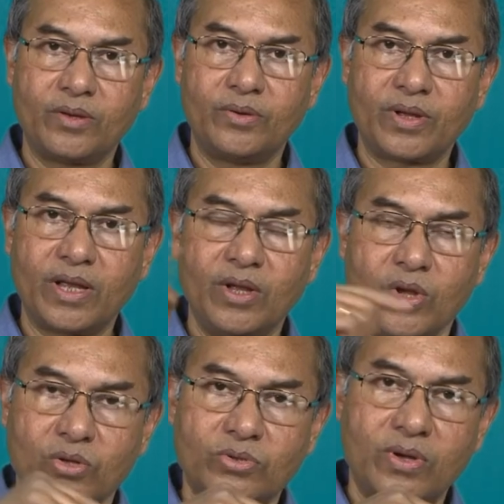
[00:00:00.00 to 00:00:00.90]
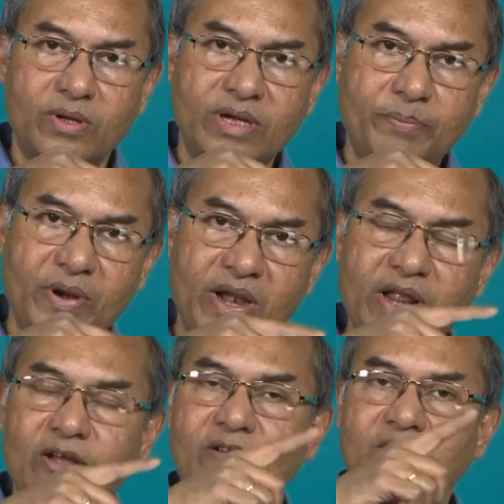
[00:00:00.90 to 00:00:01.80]
okay so
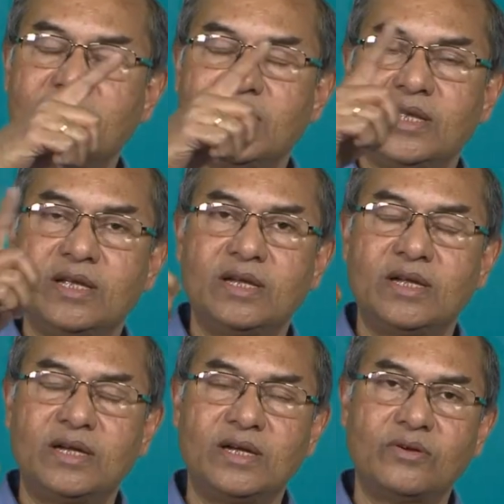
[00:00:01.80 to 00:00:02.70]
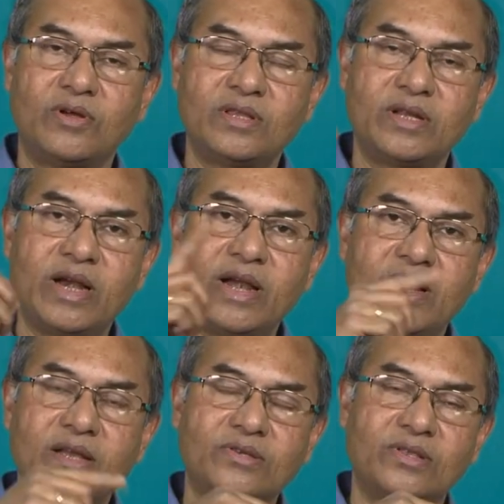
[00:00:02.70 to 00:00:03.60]
depending on the uh, on the
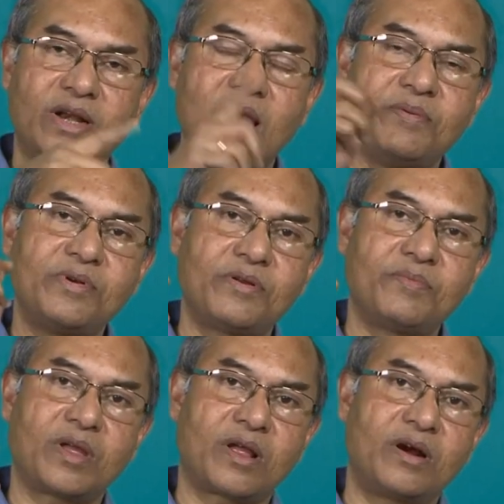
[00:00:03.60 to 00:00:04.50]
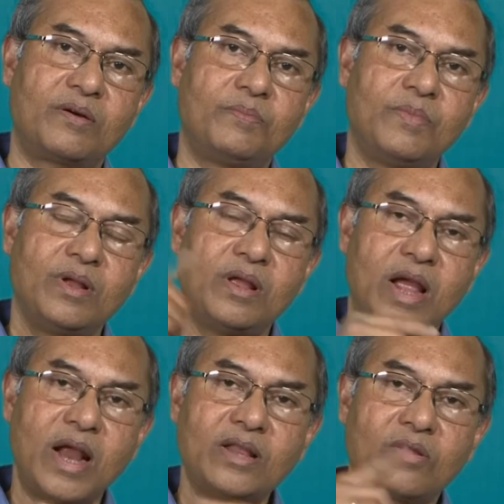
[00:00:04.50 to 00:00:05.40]
radius or the diameter of the curve
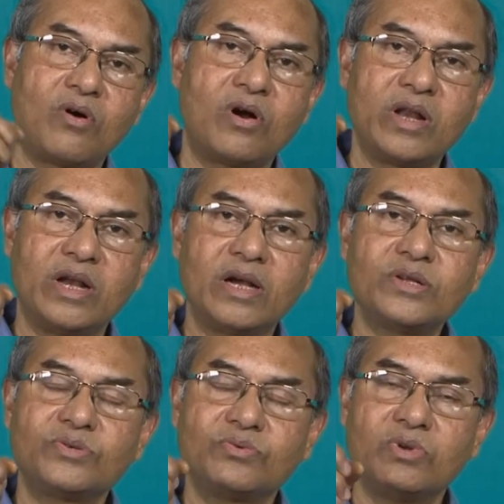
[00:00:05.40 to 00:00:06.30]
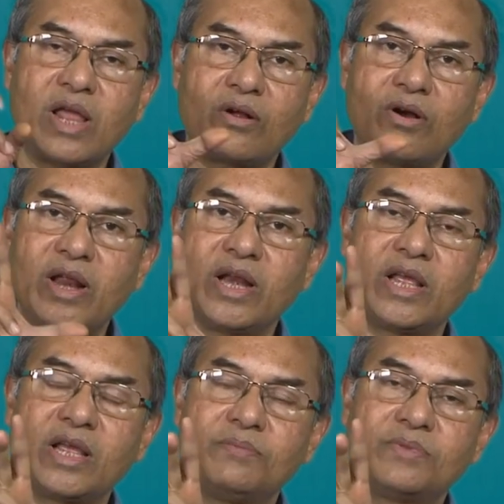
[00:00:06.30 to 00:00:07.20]
and the coordinates we will accordingly
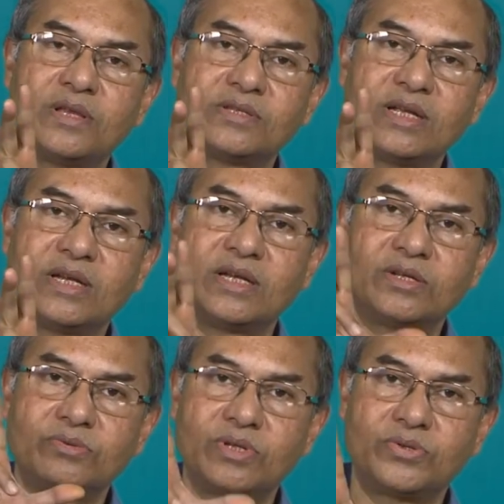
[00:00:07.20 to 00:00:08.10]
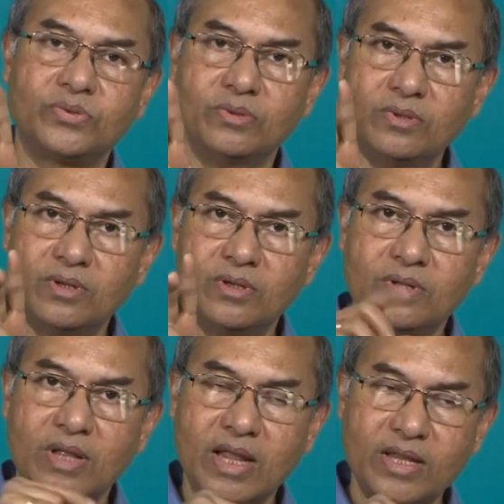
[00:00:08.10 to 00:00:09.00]
give the signal to the tool
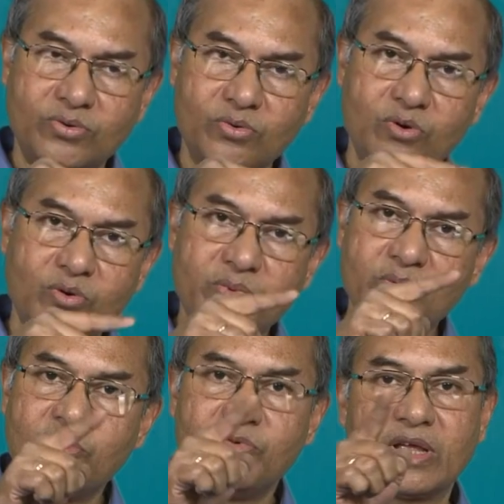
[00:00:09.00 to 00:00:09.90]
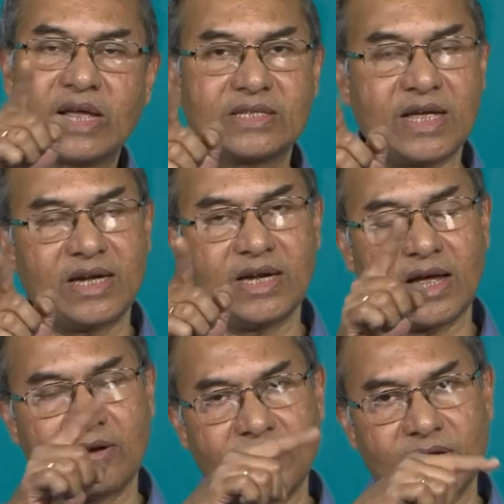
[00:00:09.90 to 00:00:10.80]
and the tool will be moving exactly
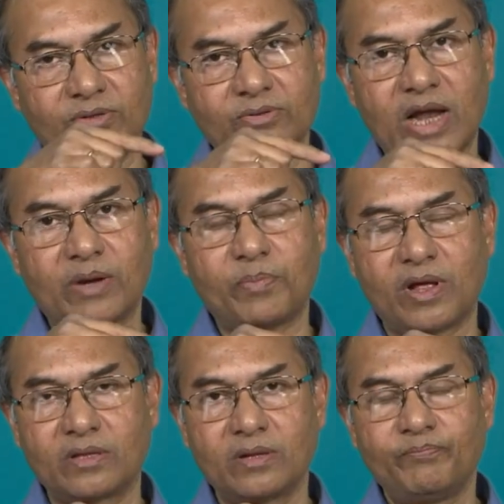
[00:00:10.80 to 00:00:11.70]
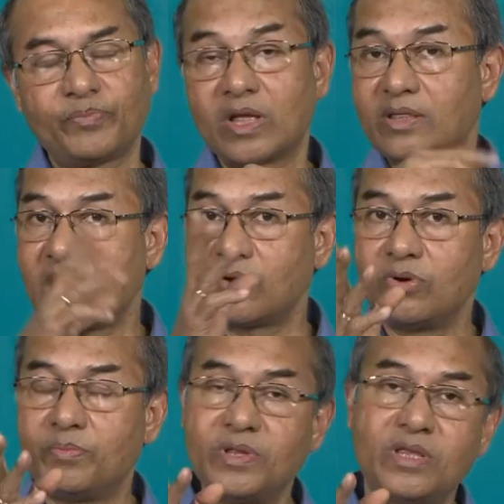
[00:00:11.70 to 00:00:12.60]
according to that path. That
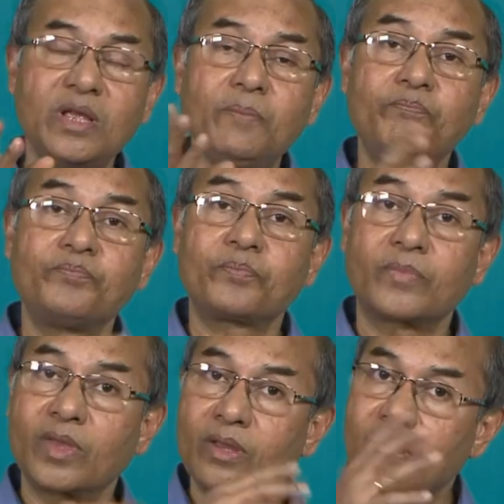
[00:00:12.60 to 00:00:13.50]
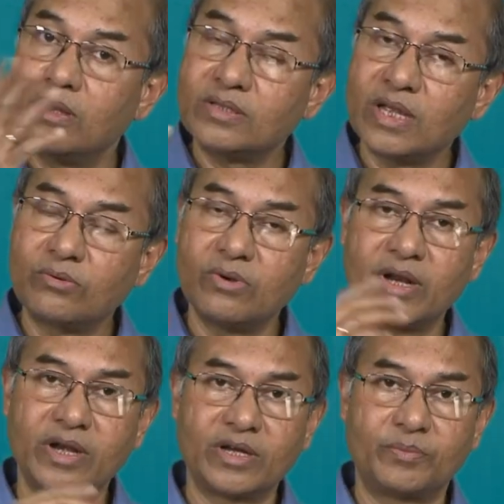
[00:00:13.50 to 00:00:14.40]
will be the um,
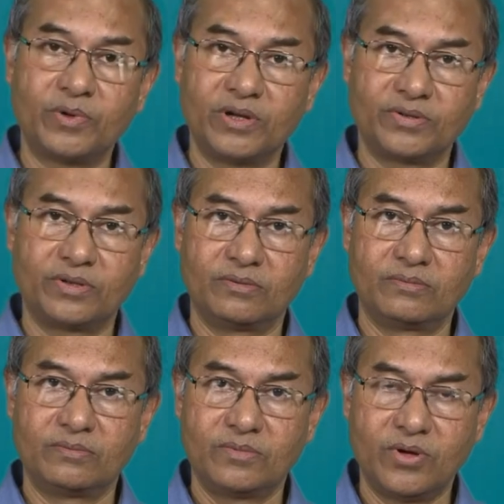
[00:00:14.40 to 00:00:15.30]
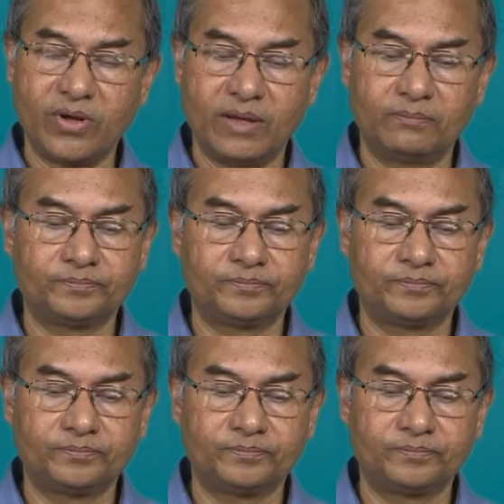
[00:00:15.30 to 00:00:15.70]
circular interpolation. Okay.